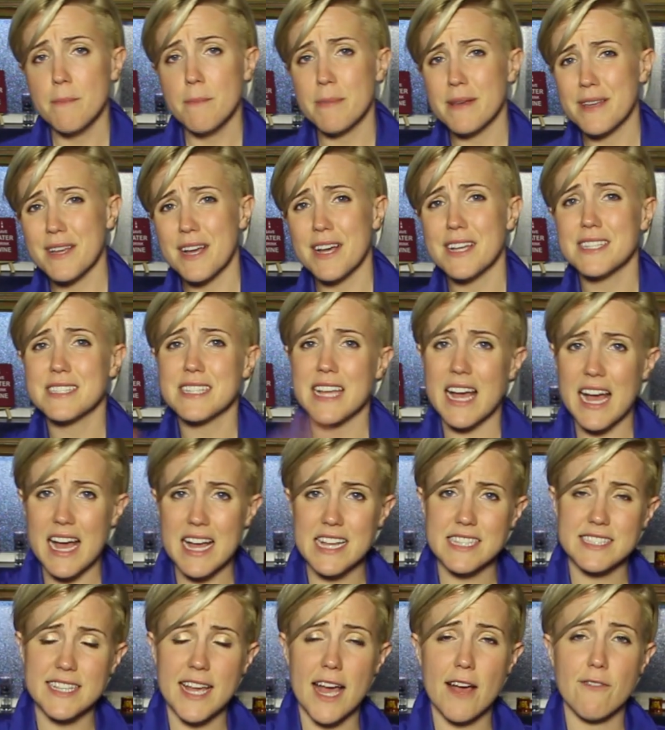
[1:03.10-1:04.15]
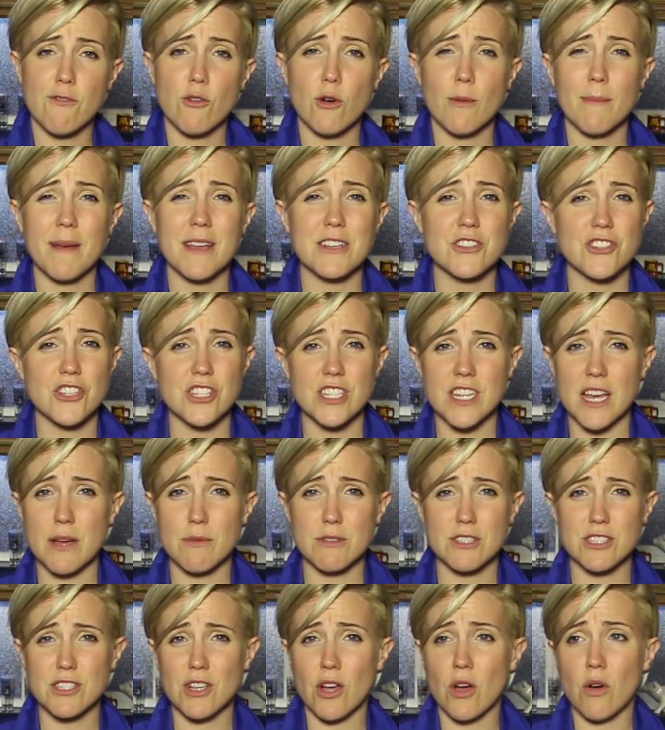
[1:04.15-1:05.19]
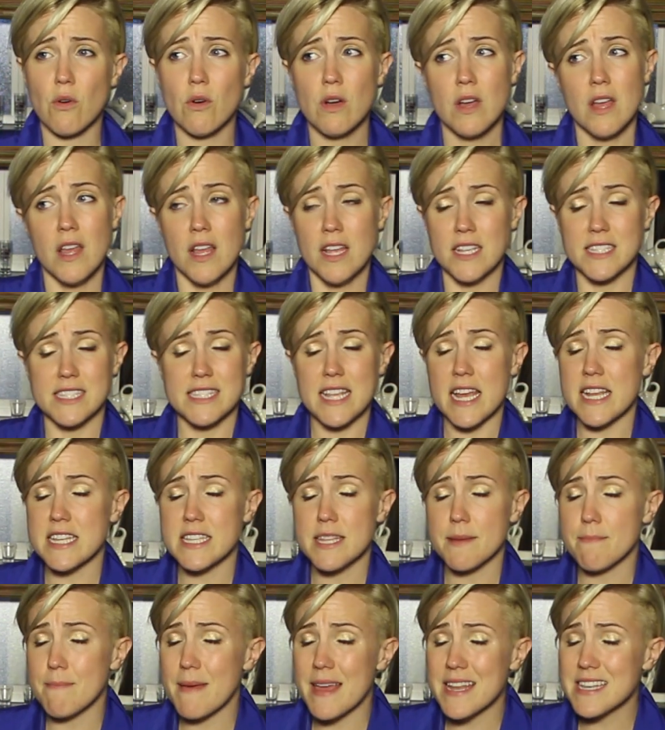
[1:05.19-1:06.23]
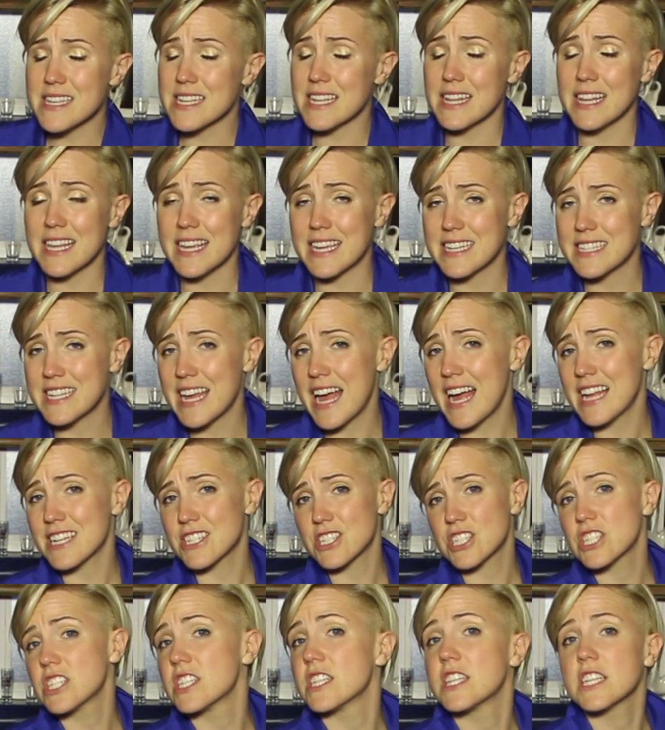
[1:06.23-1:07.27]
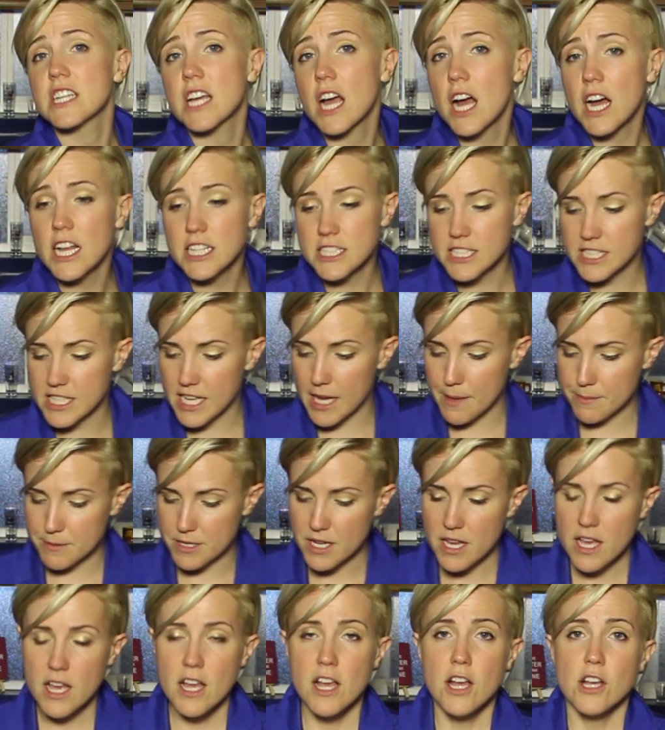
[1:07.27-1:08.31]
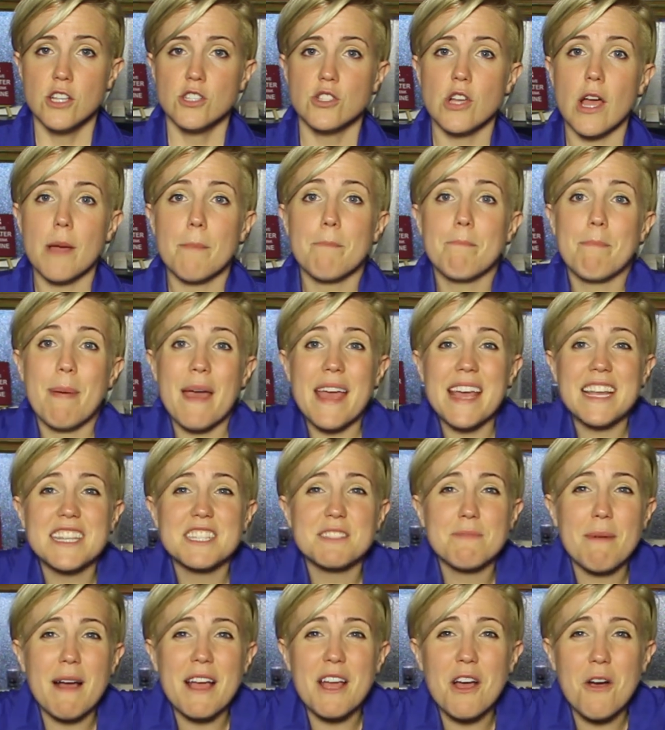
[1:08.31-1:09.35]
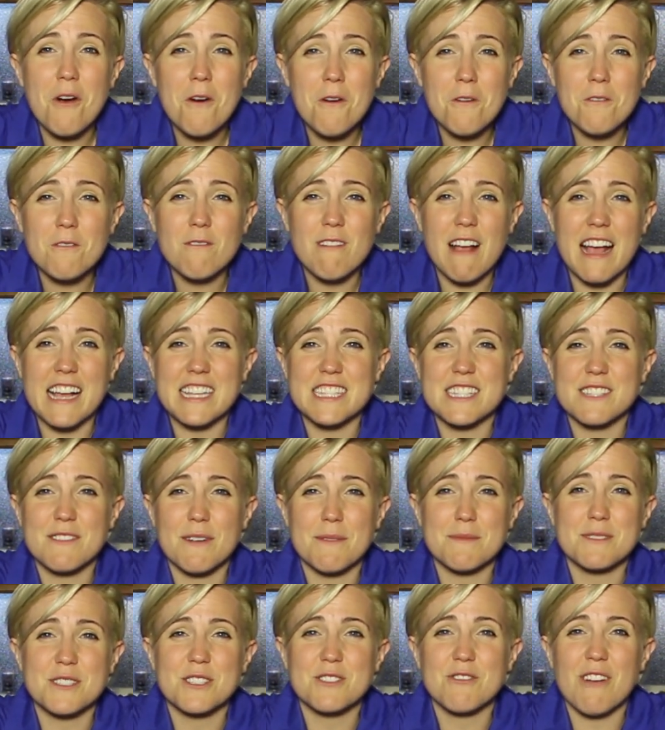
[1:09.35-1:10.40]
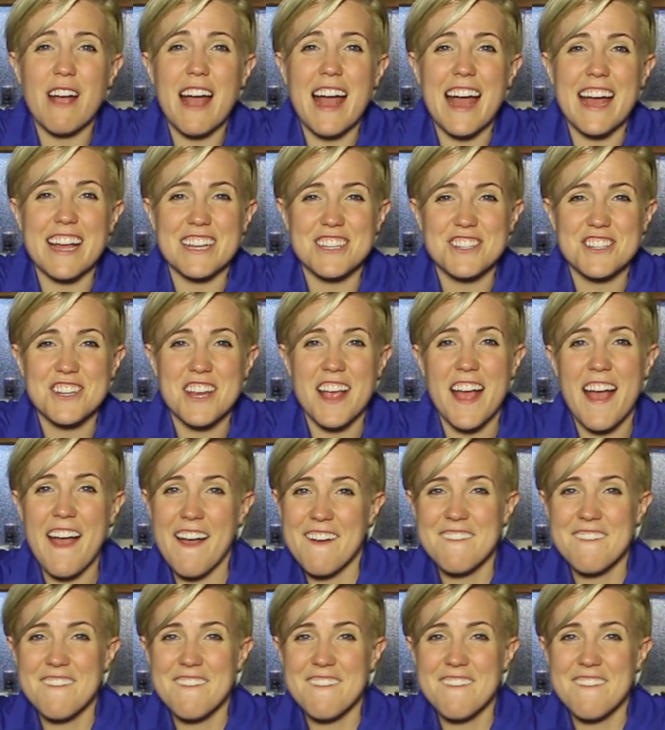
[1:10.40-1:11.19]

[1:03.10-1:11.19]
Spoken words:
because, as aforementioned, I was so sentimentally attached to the concept. So I baked my own rice from scratch.